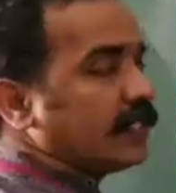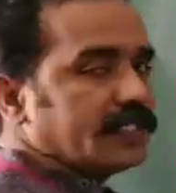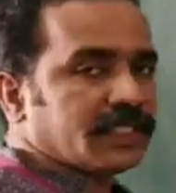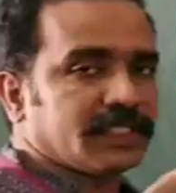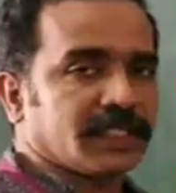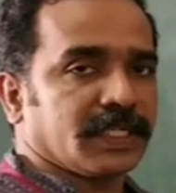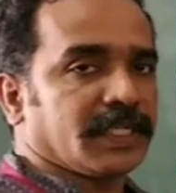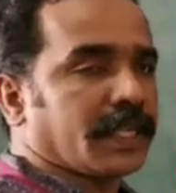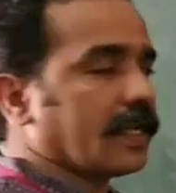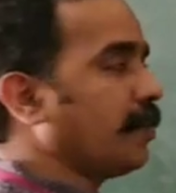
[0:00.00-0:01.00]
digits
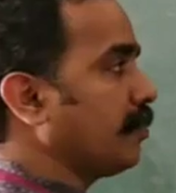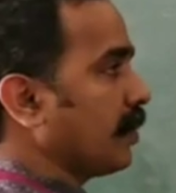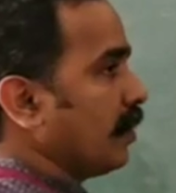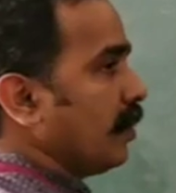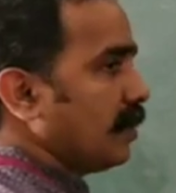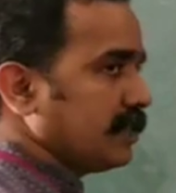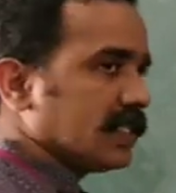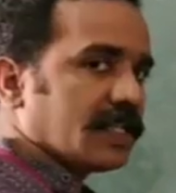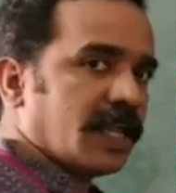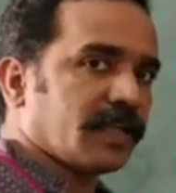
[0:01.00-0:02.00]
in that number.
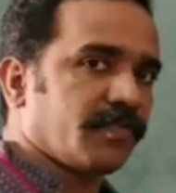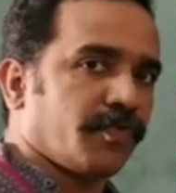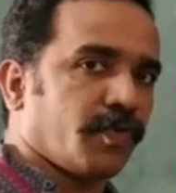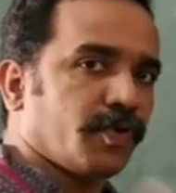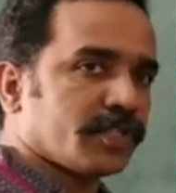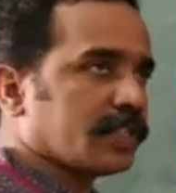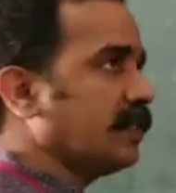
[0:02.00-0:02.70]
Just like force